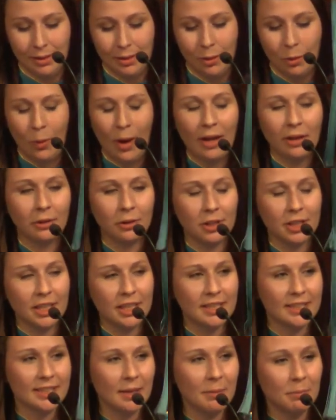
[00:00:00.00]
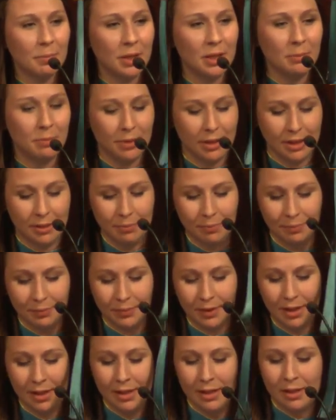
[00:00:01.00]
While earning his MPP,
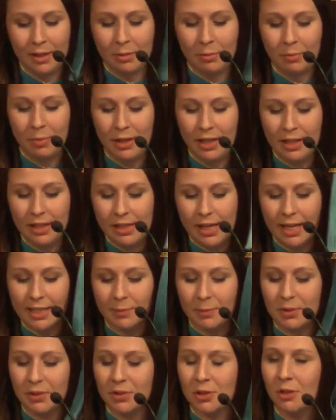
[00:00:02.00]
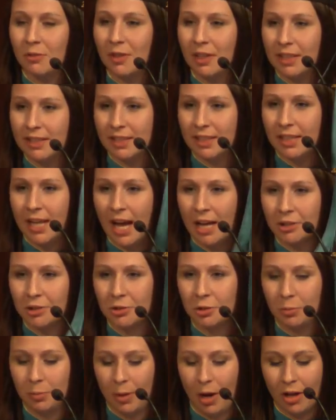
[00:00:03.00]
Pete has been serving as the
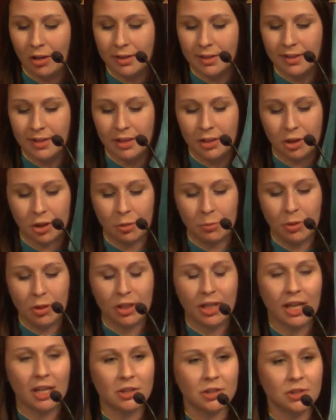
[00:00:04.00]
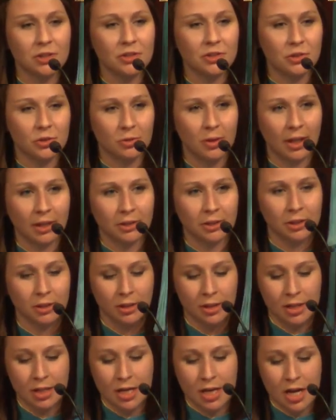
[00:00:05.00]
National Policy and Communications
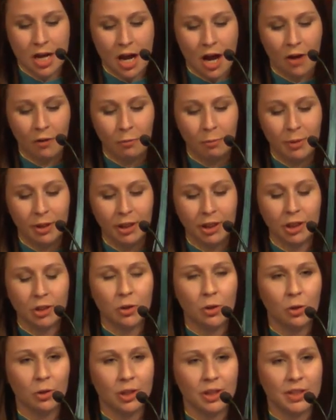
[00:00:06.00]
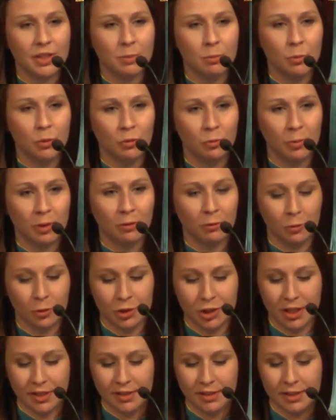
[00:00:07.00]
Director of Million Hoodies Movement for
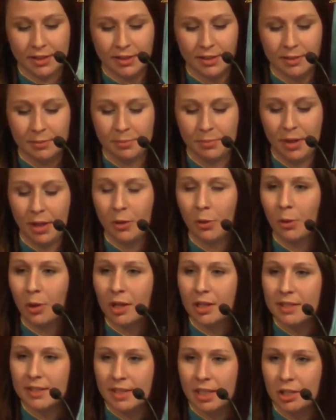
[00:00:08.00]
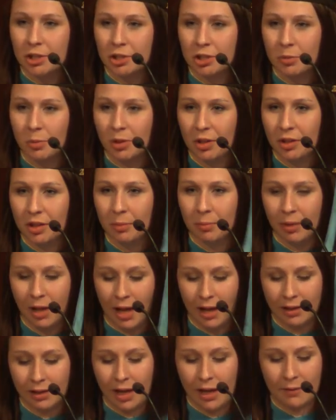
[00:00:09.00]
Justice, an organization within the
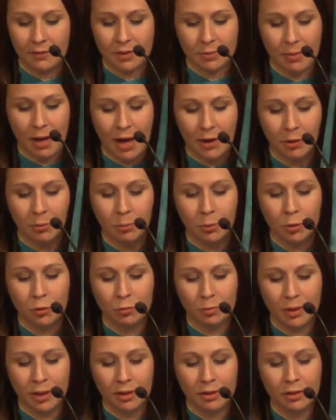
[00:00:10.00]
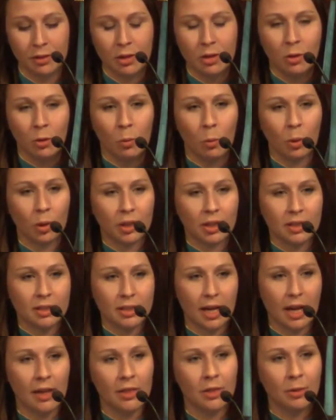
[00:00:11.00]
Black Lives Matter movement working
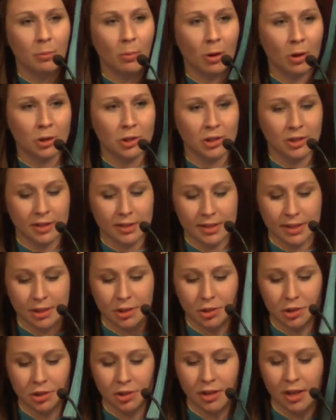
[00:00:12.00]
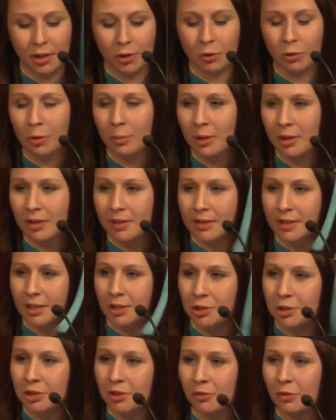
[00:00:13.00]
to end the marginalization and
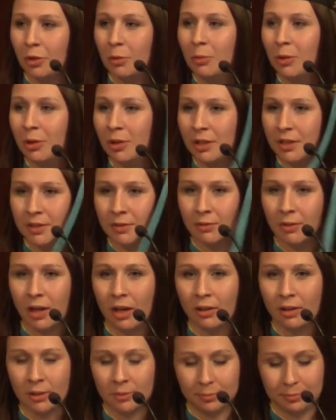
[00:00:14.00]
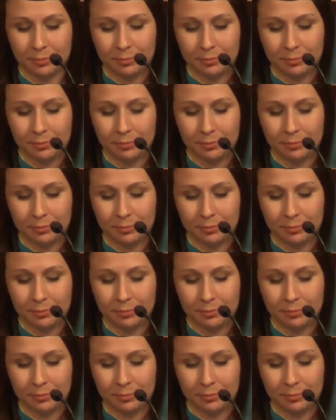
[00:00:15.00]
criminalization of communities of color.